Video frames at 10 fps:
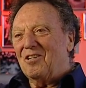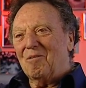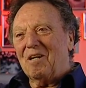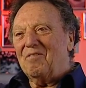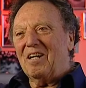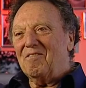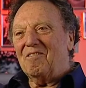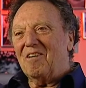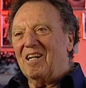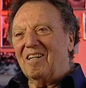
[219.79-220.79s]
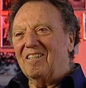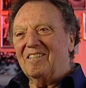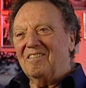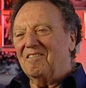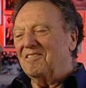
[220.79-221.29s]
you're my favorite writer.
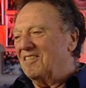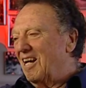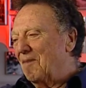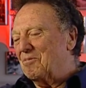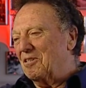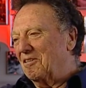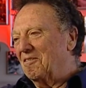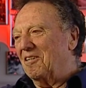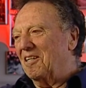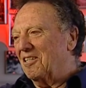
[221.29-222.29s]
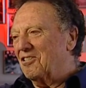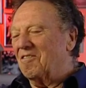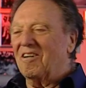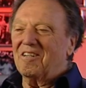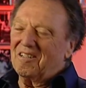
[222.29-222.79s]
You're absolutely
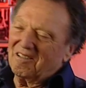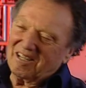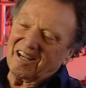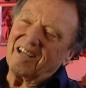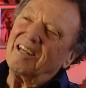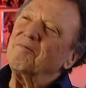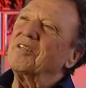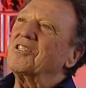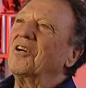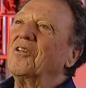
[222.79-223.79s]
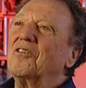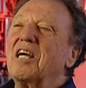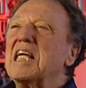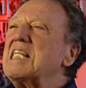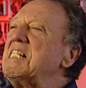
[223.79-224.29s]
extraordinary. You're, and I give him this whole
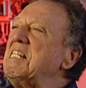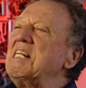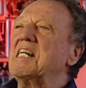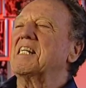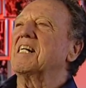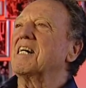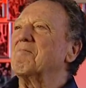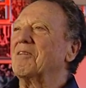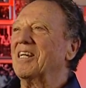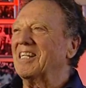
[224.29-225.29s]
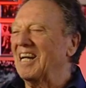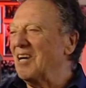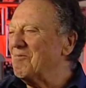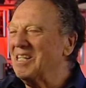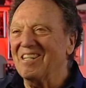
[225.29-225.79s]
thing. Not an eye blink.
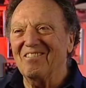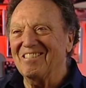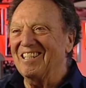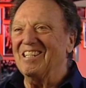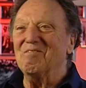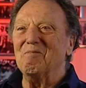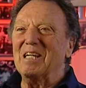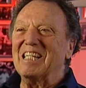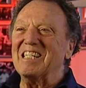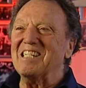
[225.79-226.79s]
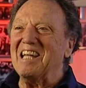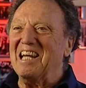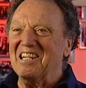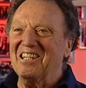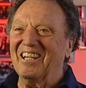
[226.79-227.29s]
I mean, it didn't even make a
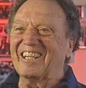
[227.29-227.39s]
dent in